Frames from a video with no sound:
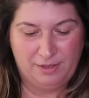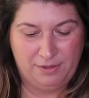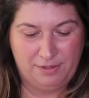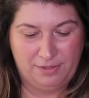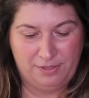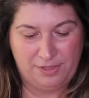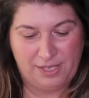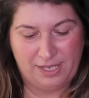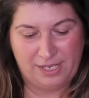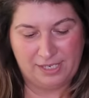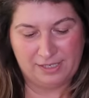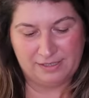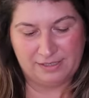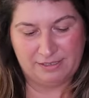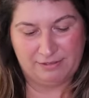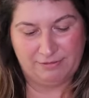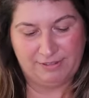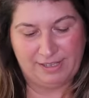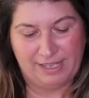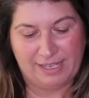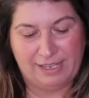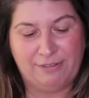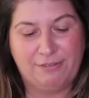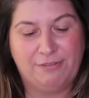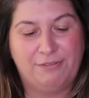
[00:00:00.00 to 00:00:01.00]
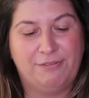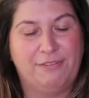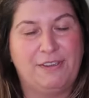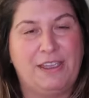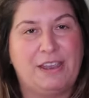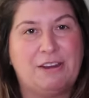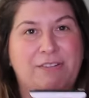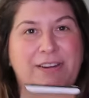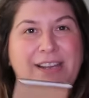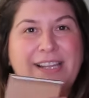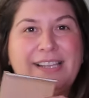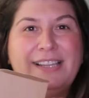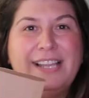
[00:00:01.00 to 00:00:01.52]
things of like
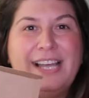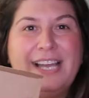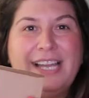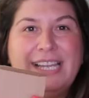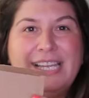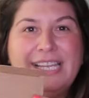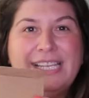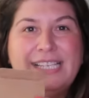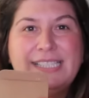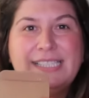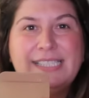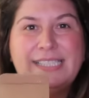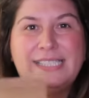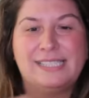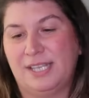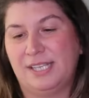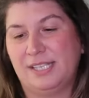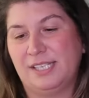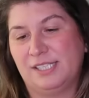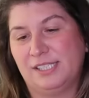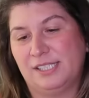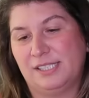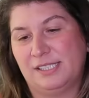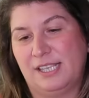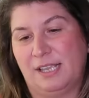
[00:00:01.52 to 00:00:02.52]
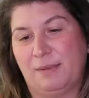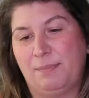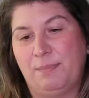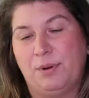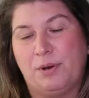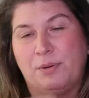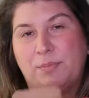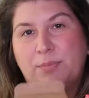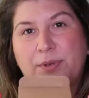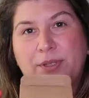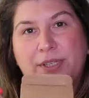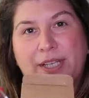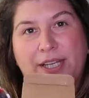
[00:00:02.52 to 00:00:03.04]
fairy lights. I think this is like
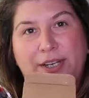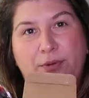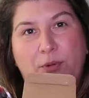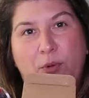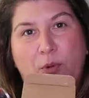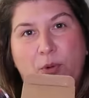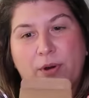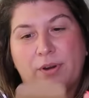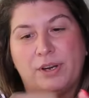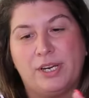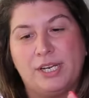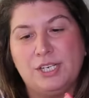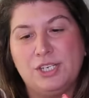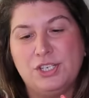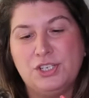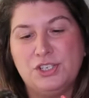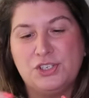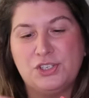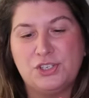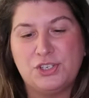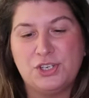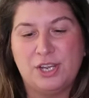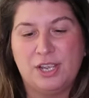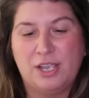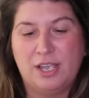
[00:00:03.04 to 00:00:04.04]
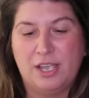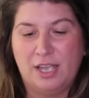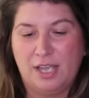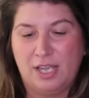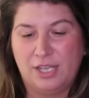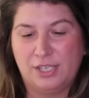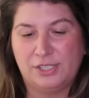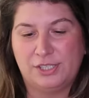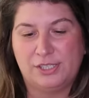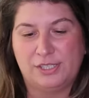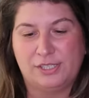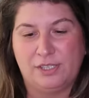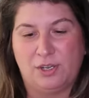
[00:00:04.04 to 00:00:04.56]
purple and orange,
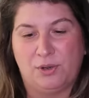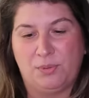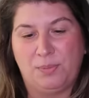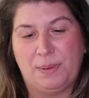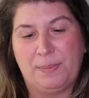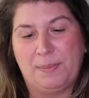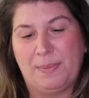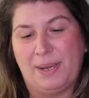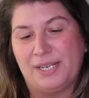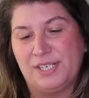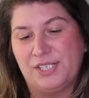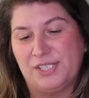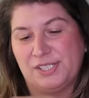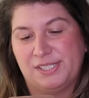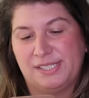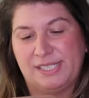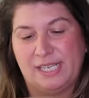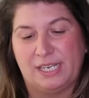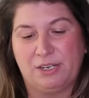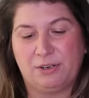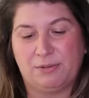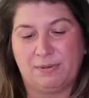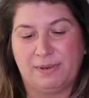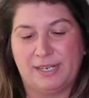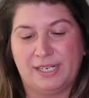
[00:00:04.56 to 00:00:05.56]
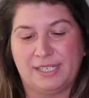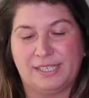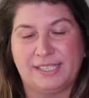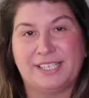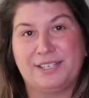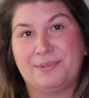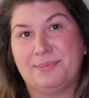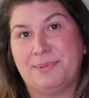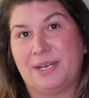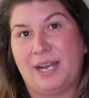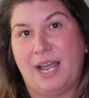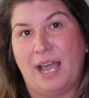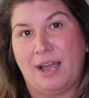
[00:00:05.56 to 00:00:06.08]
so we might just decorate a
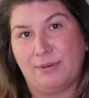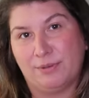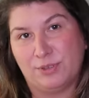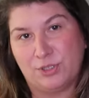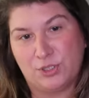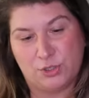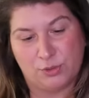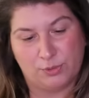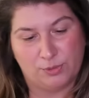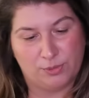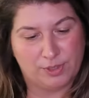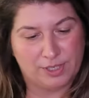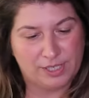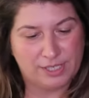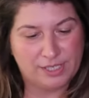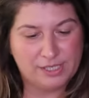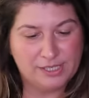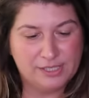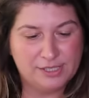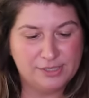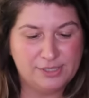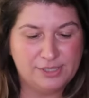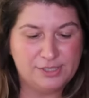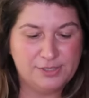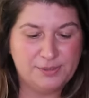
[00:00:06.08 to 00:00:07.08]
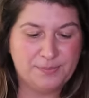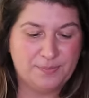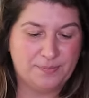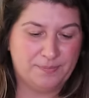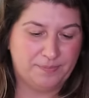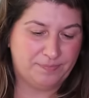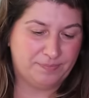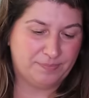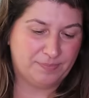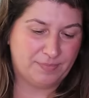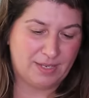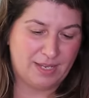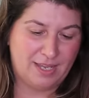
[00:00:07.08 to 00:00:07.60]
little bit outdoors.
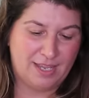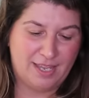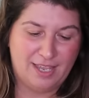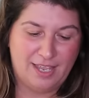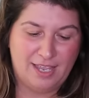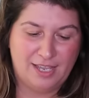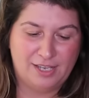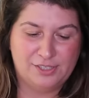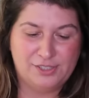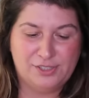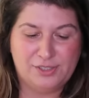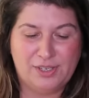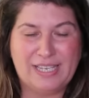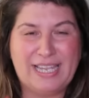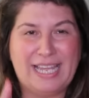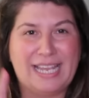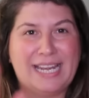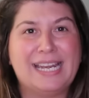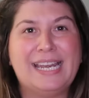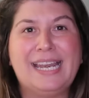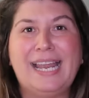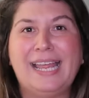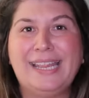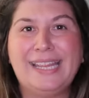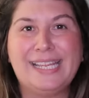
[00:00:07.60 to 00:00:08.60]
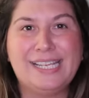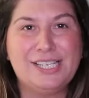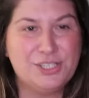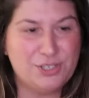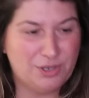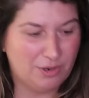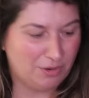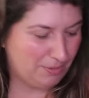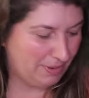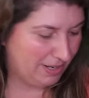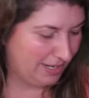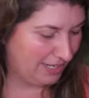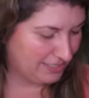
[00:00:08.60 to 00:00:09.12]
So again, nothing
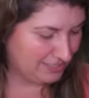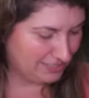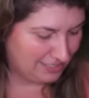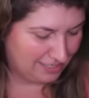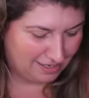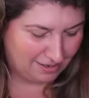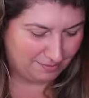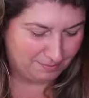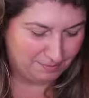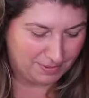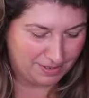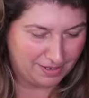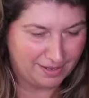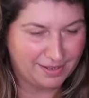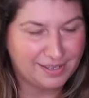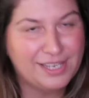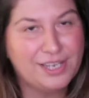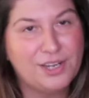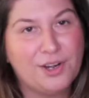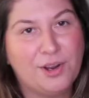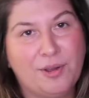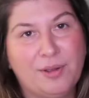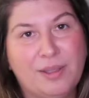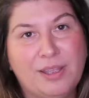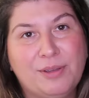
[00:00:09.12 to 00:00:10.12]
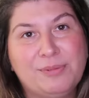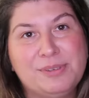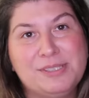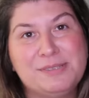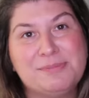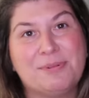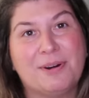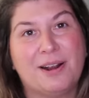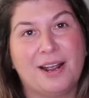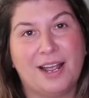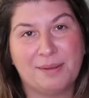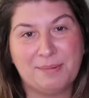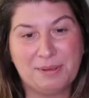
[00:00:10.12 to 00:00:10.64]
too crazy, but you know, it was
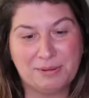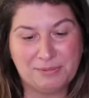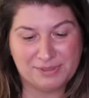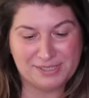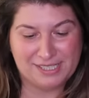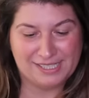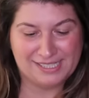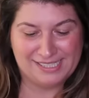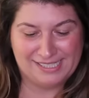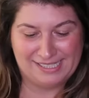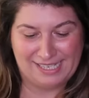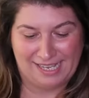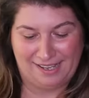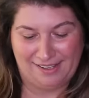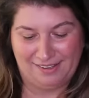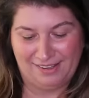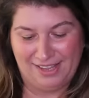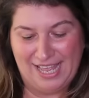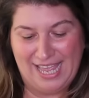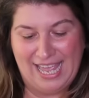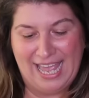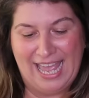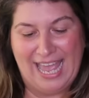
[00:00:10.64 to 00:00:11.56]
Prime, it was on sale.